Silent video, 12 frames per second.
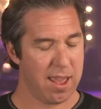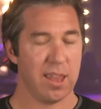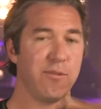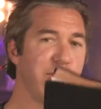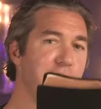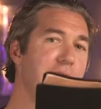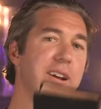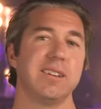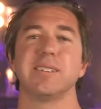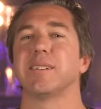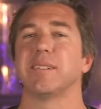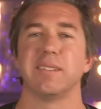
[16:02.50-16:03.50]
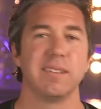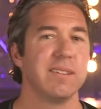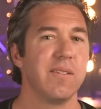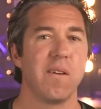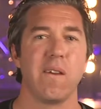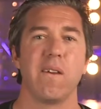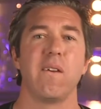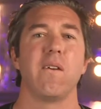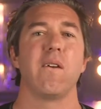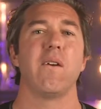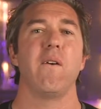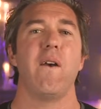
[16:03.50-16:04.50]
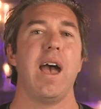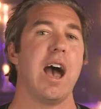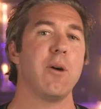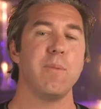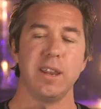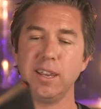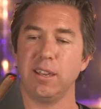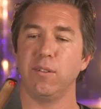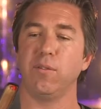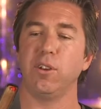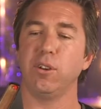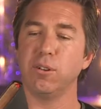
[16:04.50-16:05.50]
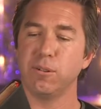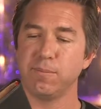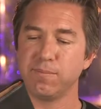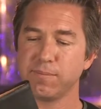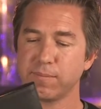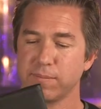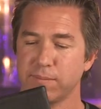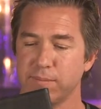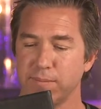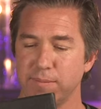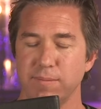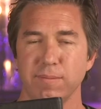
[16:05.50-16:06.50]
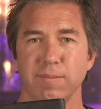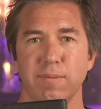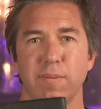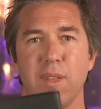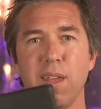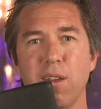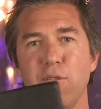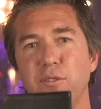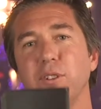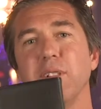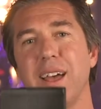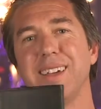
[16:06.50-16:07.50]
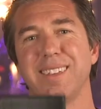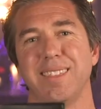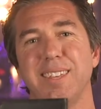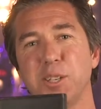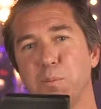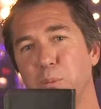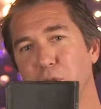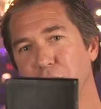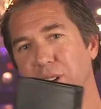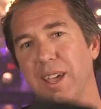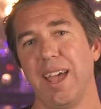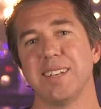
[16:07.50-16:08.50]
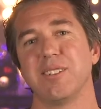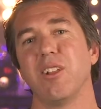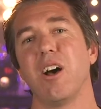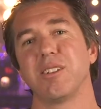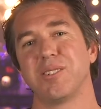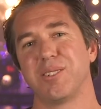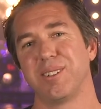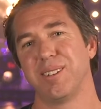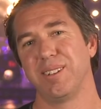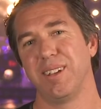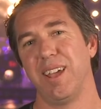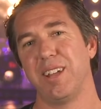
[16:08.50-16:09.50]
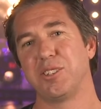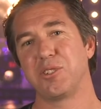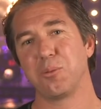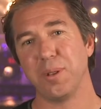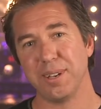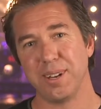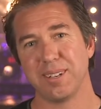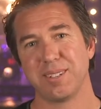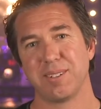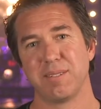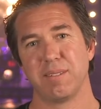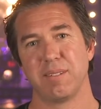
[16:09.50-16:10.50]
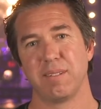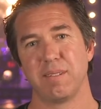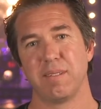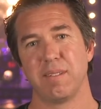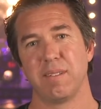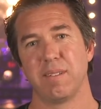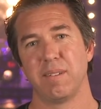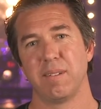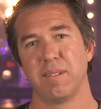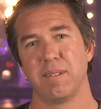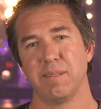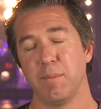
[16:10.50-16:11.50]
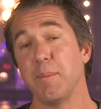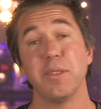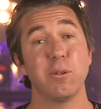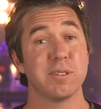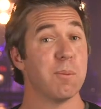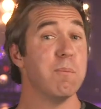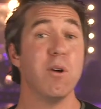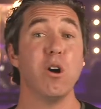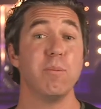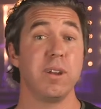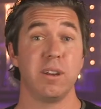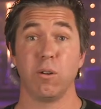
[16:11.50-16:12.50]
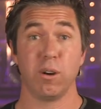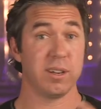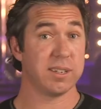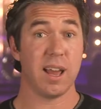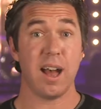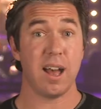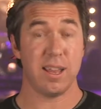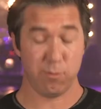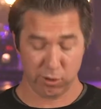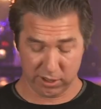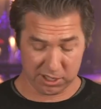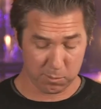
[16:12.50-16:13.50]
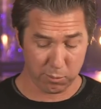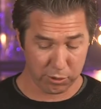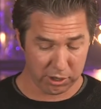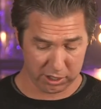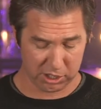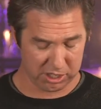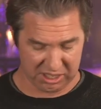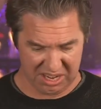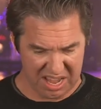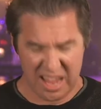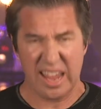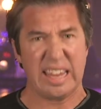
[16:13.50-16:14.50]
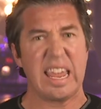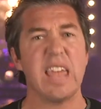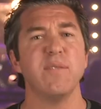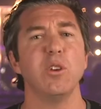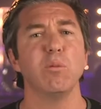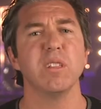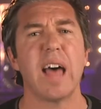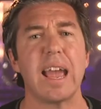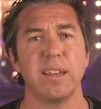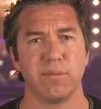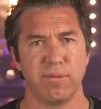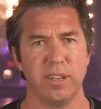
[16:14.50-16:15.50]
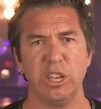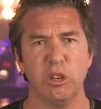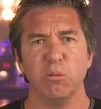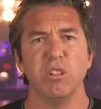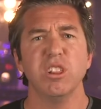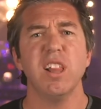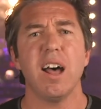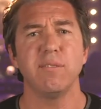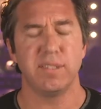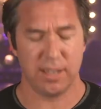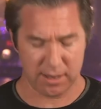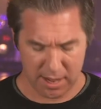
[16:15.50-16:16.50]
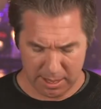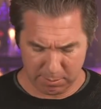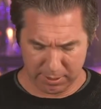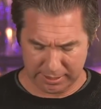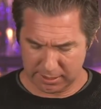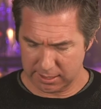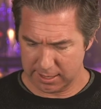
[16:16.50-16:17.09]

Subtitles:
If you're honest, how many of you feel like this book has lost its sweetness? Maybe there was a moment or a time where this book just, it gave you life, you loved it, but